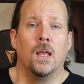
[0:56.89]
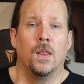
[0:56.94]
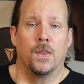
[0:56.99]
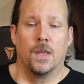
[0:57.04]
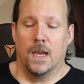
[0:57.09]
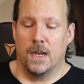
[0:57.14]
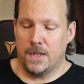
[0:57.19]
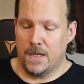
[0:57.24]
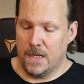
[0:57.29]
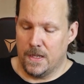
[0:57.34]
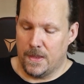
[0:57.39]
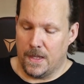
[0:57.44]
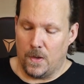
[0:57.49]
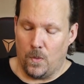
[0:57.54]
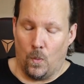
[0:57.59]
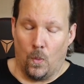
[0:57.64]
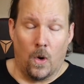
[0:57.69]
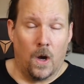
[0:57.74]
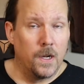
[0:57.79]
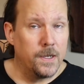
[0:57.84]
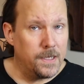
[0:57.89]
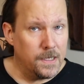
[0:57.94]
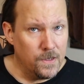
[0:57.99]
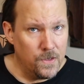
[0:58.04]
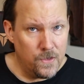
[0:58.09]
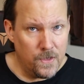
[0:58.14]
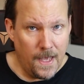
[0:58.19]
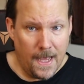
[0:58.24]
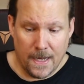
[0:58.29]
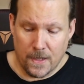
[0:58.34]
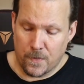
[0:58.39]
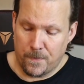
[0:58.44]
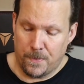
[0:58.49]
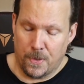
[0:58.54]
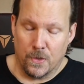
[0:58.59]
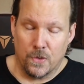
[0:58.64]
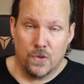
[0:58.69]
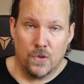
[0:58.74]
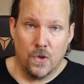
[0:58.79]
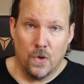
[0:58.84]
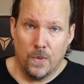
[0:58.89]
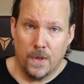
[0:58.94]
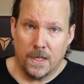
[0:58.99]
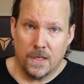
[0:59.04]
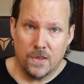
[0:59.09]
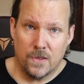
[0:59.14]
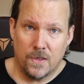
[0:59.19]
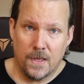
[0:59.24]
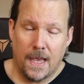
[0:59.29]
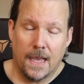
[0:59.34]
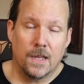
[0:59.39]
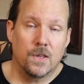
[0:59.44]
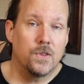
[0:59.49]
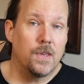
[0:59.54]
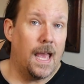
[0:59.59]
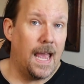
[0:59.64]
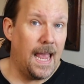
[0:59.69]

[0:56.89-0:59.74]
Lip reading: The idea that wanting sex, pursuing sex,